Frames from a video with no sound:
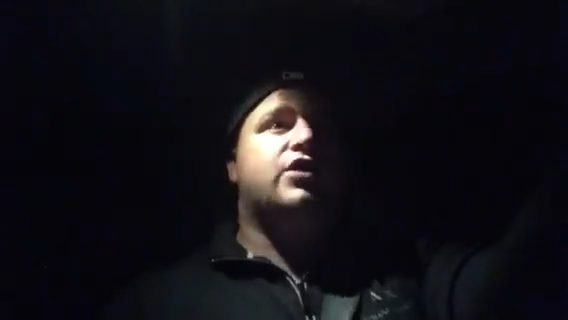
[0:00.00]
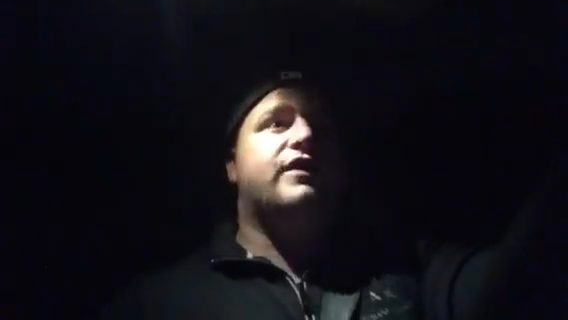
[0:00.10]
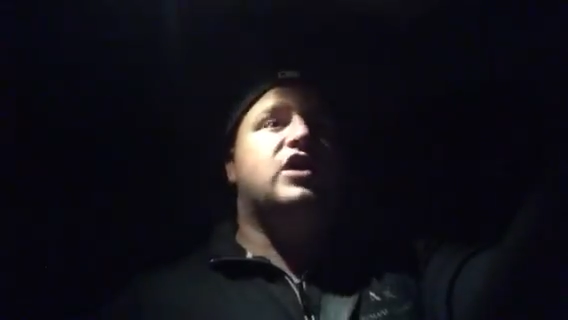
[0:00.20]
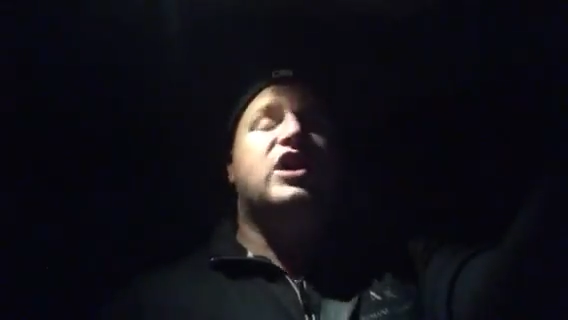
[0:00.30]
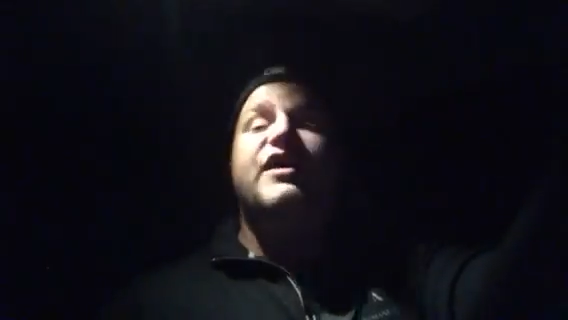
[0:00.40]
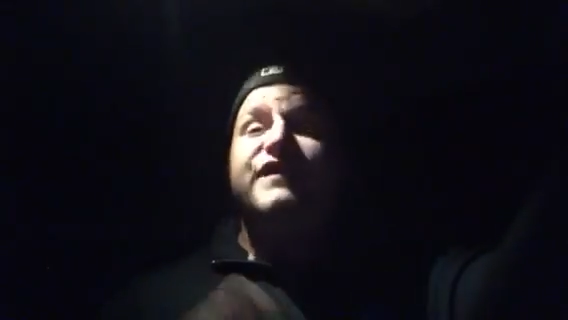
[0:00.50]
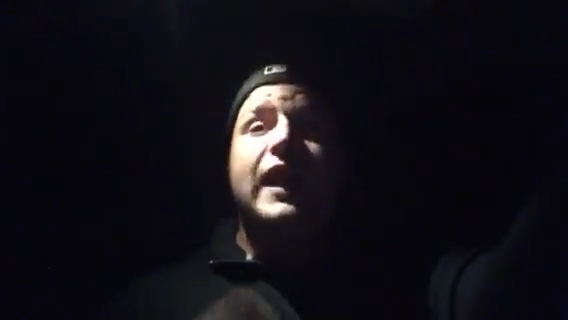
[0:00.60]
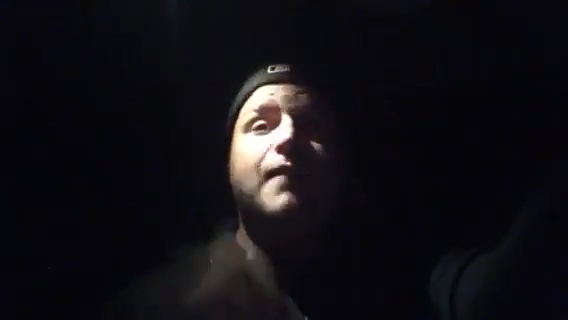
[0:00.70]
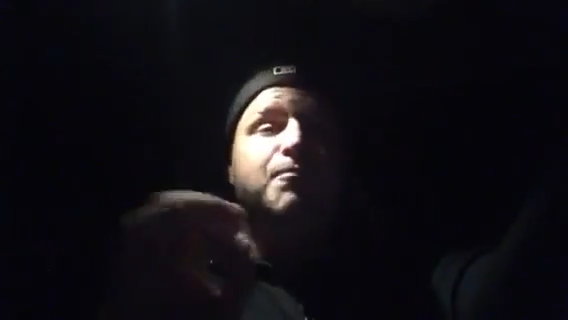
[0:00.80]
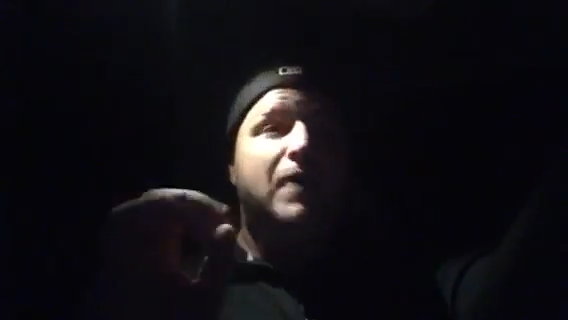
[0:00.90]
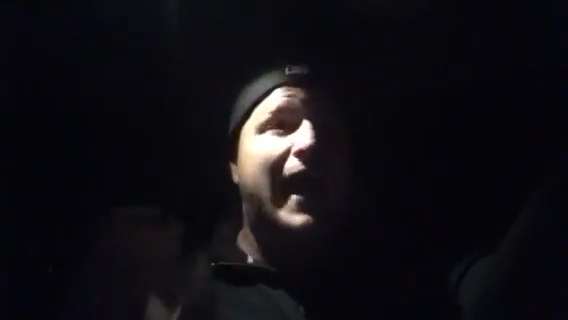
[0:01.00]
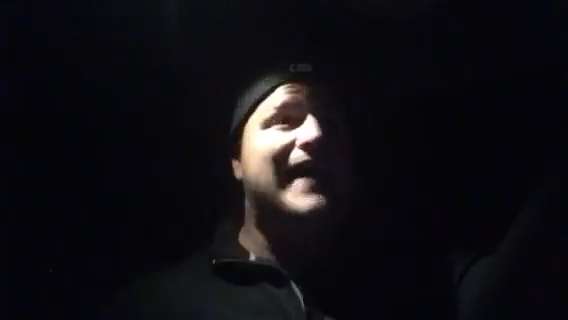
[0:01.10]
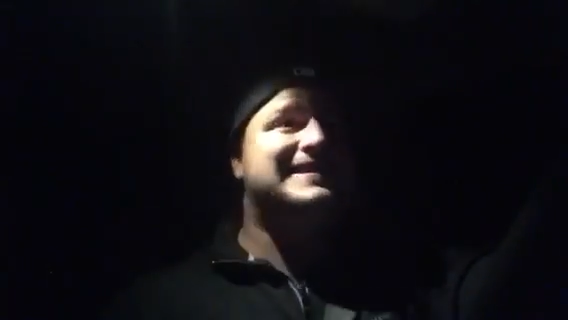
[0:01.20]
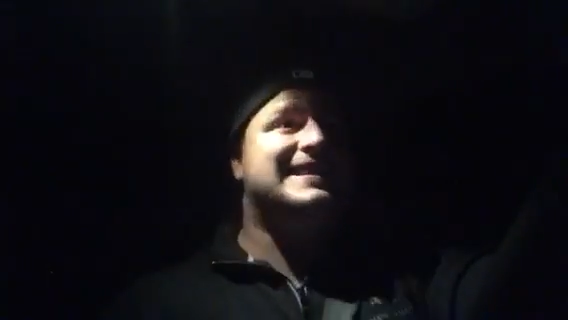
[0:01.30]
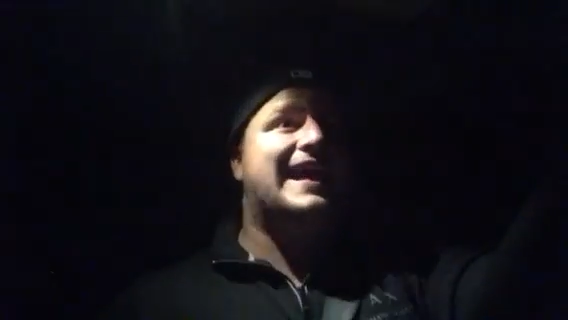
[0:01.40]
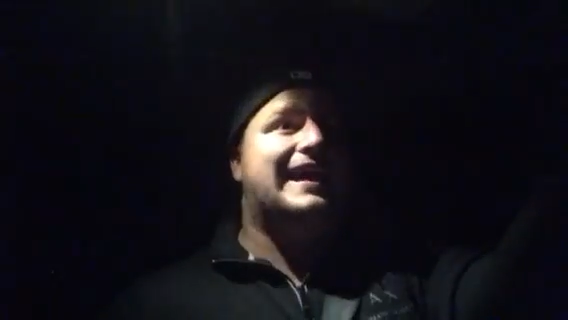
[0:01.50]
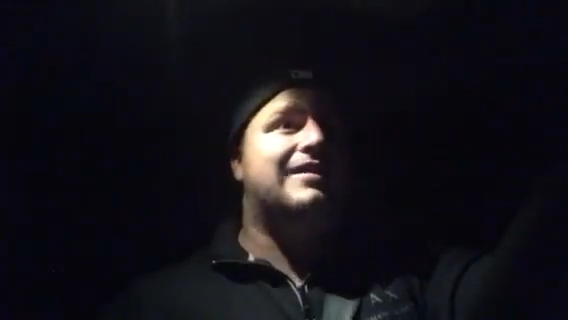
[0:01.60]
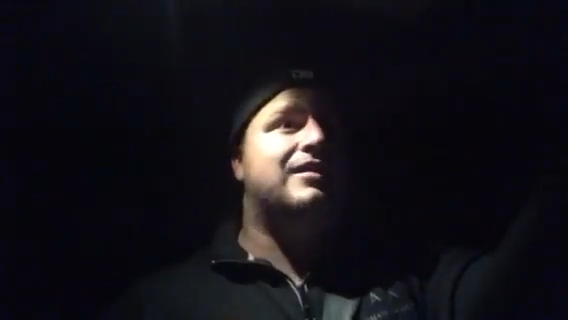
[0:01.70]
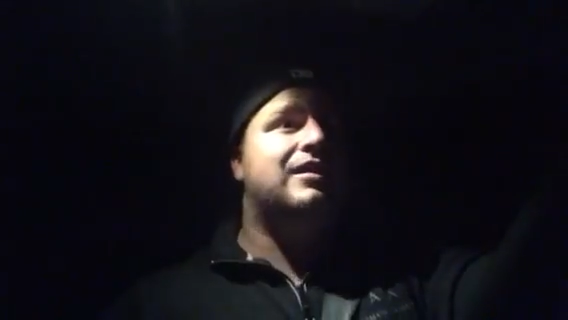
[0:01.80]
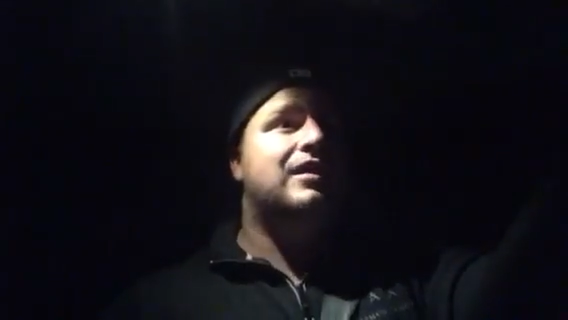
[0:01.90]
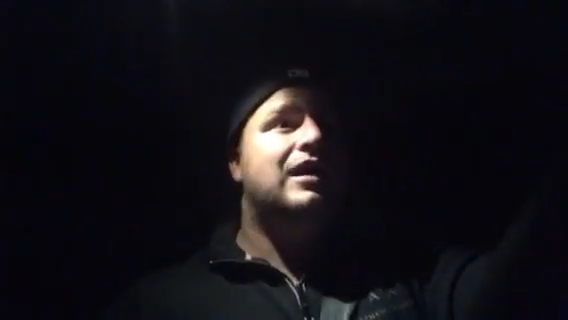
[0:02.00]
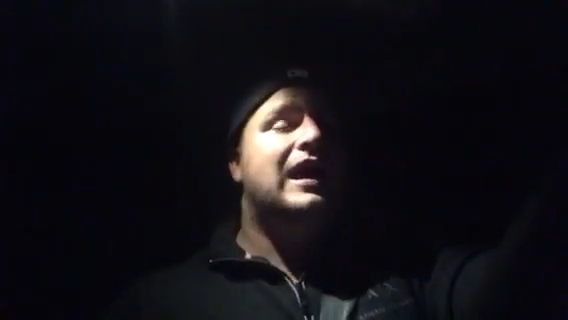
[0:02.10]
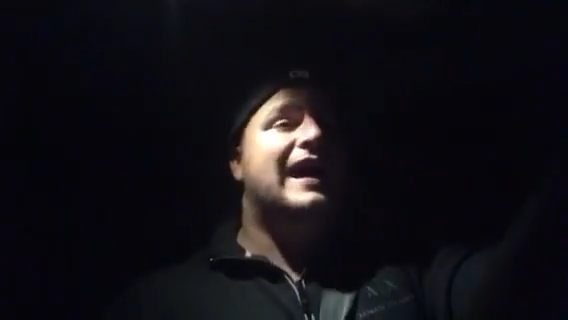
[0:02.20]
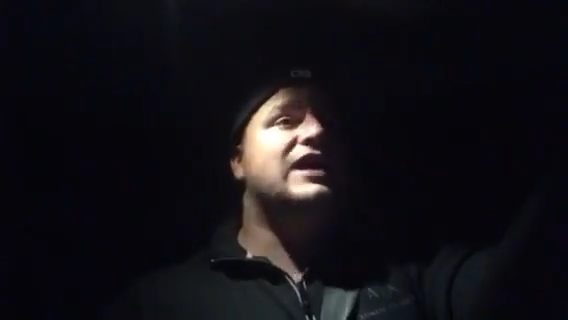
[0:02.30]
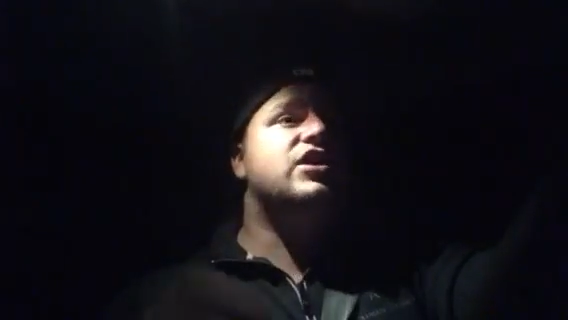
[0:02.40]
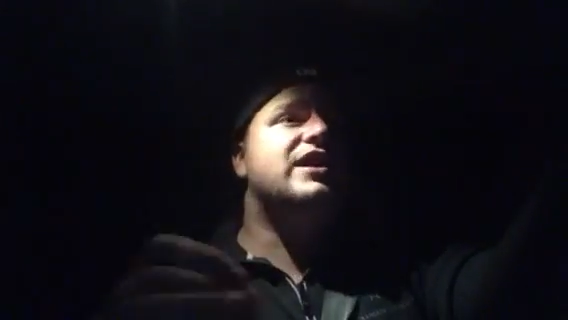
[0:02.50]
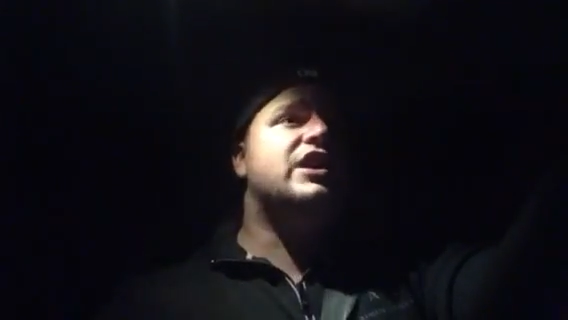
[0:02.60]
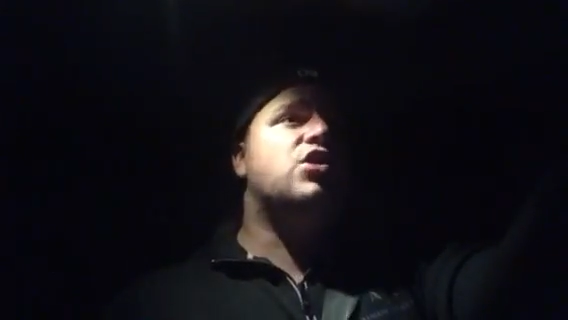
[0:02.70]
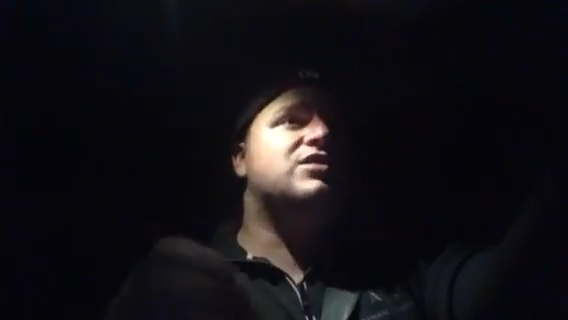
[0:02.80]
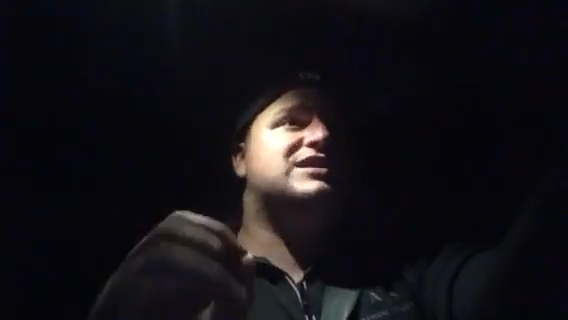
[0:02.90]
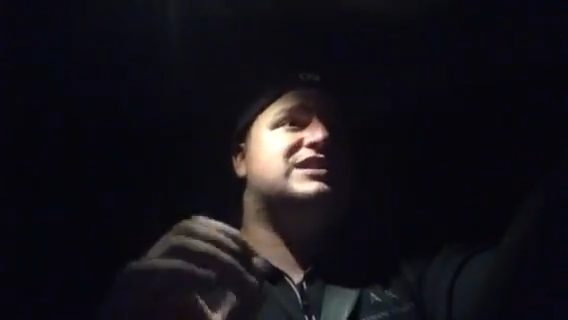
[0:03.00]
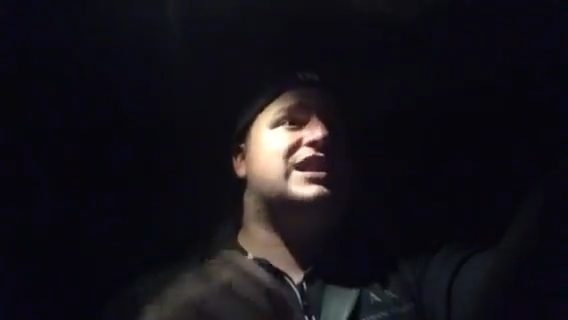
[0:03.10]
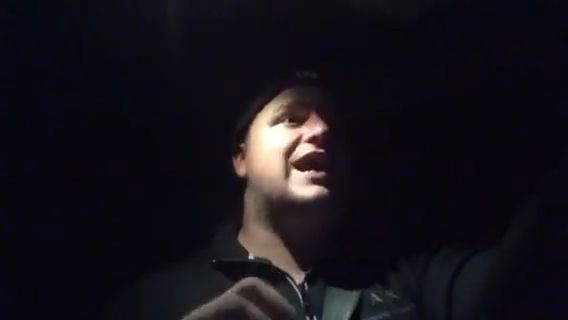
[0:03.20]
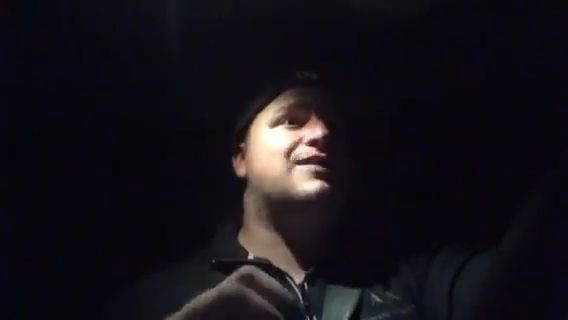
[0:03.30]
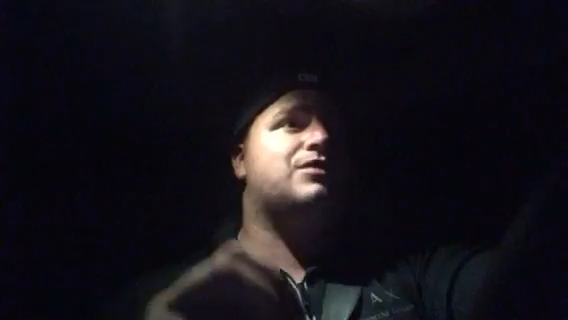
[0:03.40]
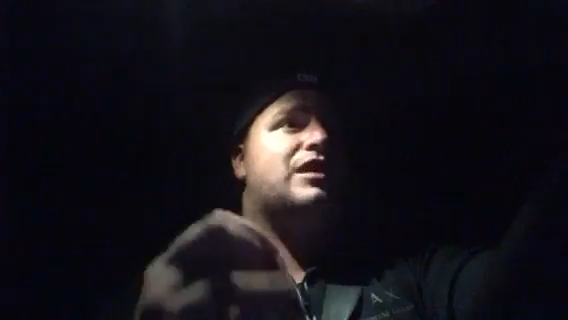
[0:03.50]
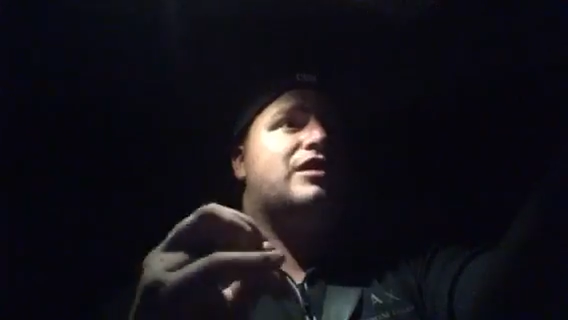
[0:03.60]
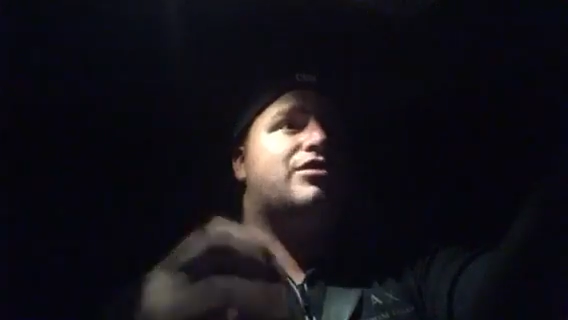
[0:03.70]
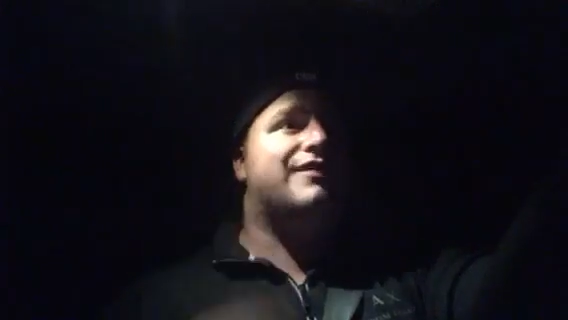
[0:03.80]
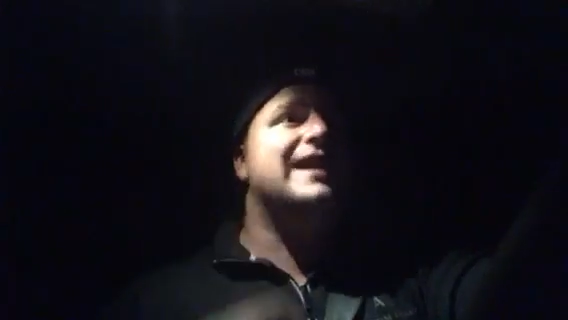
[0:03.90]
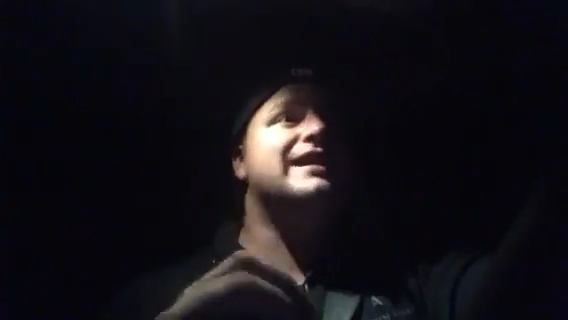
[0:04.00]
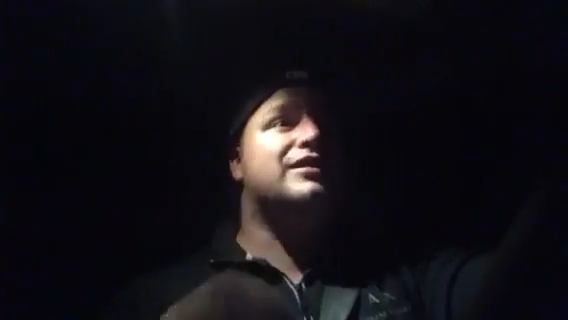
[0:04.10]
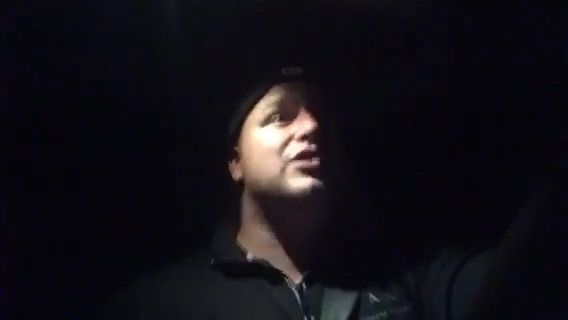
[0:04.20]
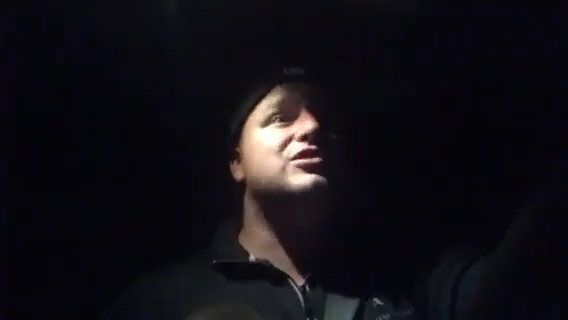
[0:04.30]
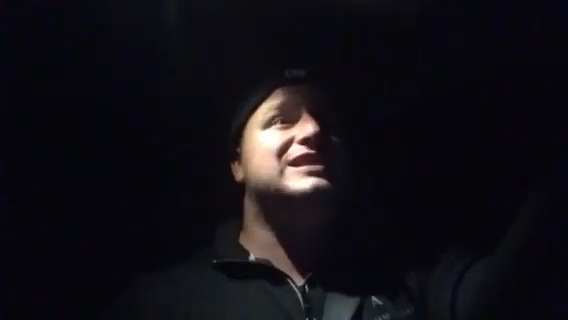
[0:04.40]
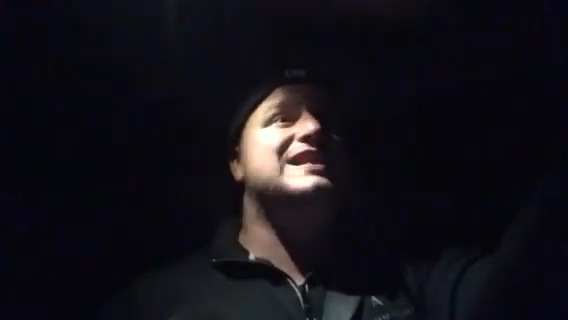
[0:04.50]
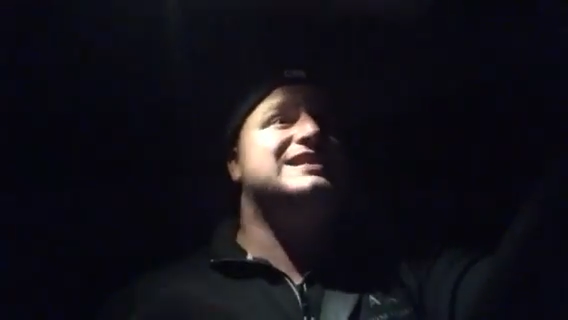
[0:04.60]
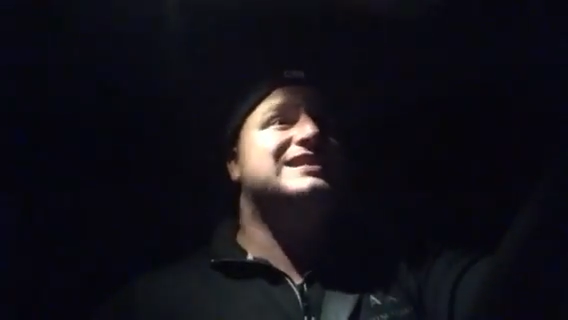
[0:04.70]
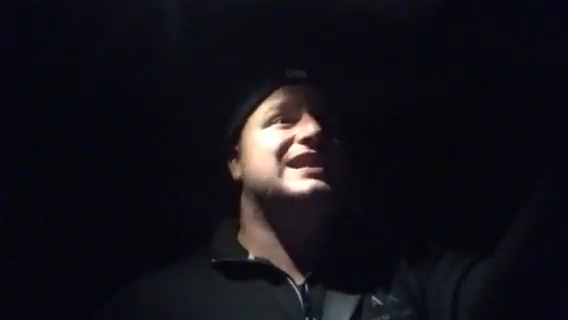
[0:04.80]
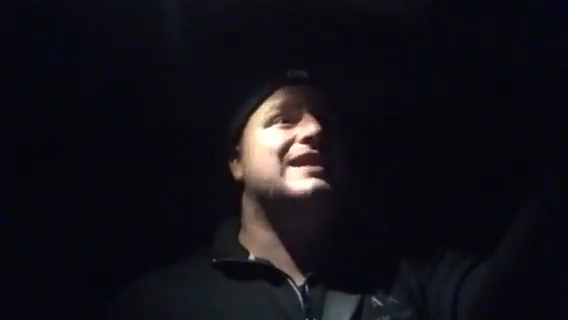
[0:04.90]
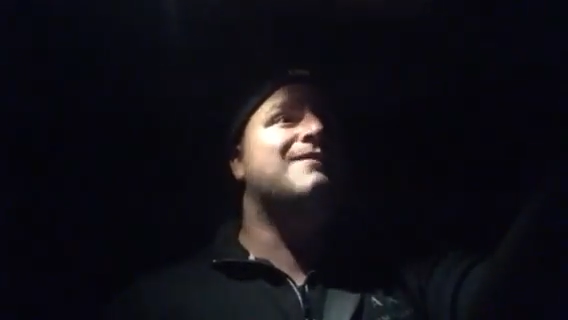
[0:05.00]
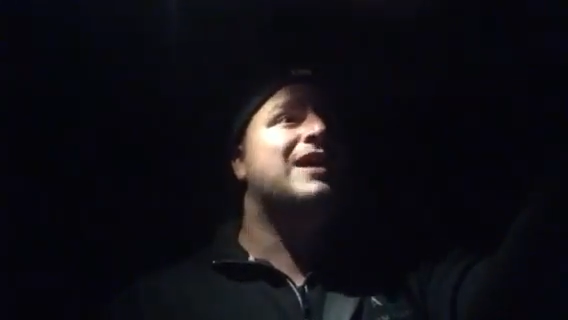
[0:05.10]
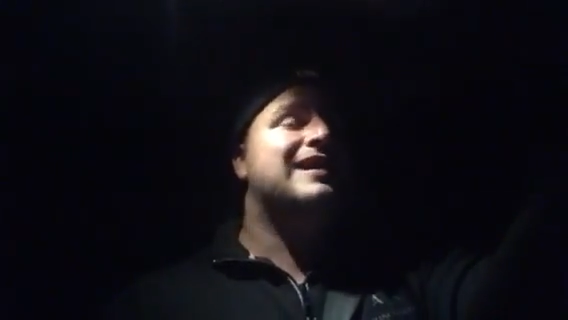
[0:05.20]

career, if not past that. And you're going to go and sign with a 3-13 team